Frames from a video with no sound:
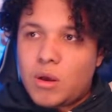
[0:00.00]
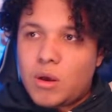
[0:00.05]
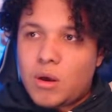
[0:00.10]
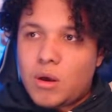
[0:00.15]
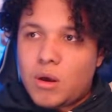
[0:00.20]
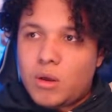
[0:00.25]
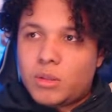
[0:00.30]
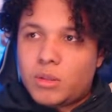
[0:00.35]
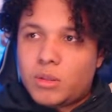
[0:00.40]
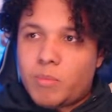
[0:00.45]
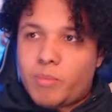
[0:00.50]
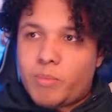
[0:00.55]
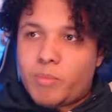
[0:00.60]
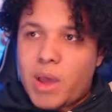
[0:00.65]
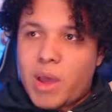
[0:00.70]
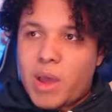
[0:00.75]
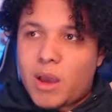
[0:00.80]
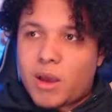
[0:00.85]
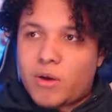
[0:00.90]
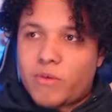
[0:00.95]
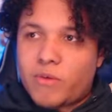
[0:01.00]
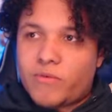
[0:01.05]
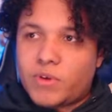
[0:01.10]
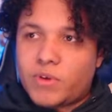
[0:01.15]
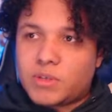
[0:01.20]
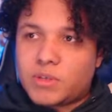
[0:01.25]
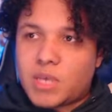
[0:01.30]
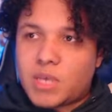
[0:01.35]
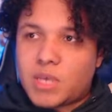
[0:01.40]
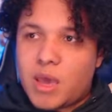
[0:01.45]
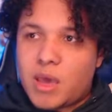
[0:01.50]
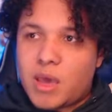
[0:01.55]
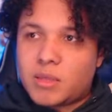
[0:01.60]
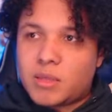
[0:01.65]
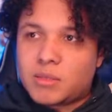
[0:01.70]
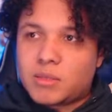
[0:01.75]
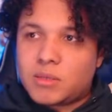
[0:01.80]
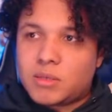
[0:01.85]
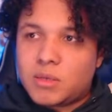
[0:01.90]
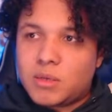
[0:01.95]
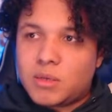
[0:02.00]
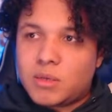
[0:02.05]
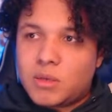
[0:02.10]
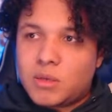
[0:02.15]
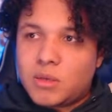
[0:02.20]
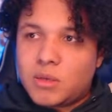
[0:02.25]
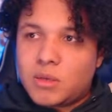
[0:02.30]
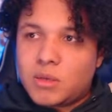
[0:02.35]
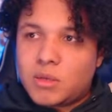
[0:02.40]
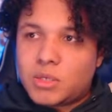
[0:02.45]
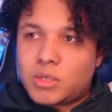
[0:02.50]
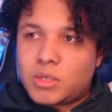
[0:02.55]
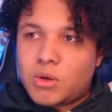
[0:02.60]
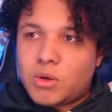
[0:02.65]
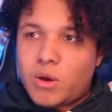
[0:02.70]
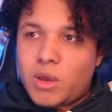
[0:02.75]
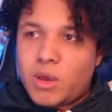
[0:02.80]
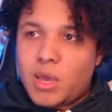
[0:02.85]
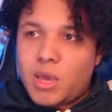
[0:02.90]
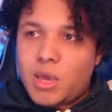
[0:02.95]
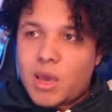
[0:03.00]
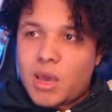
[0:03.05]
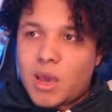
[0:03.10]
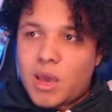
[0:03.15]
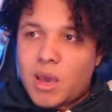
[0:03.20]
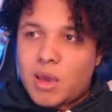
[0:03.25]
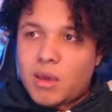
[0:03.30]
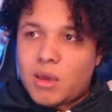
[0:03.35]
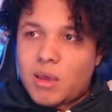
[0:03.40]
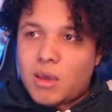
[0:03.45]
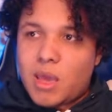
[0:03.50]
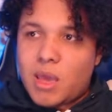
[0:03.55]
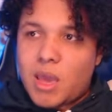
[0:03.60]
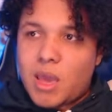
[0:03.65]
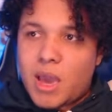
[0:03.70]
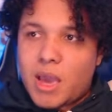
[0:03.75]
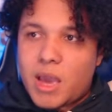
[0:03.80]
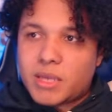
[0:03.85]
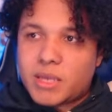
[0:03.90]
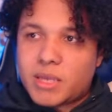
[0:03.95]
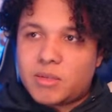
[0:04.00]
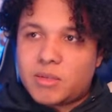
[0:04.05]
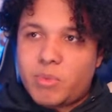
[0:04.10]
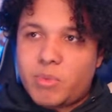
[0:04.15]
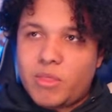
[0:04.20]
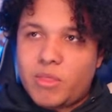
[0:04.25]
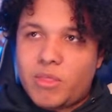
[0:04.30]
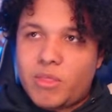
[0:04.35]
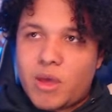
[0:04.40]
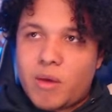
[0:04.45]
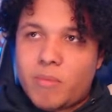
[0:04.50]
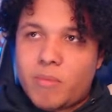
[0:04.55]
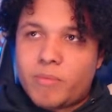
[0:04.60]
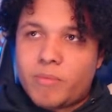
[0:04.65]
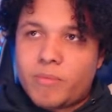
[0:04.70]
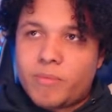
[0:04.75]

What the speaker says: on the back of his hands, so it has to be them.